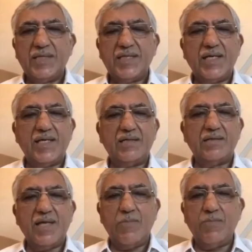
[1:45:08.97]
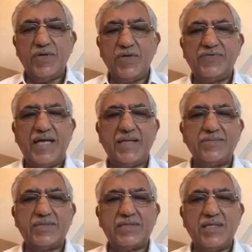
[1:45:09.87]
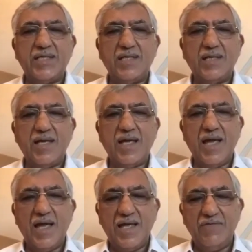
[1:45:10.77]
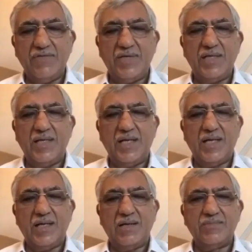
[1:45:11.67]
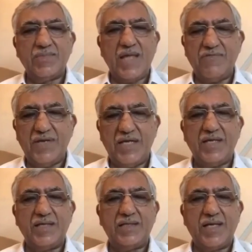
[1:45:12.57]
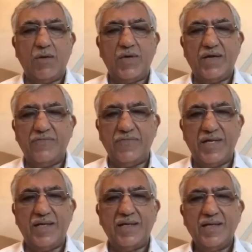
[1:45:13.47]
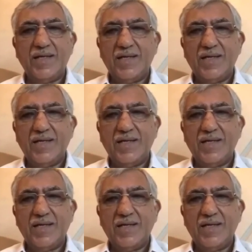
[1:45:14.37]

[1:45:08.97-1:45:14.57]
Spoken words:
There are a number of times, even every year now, every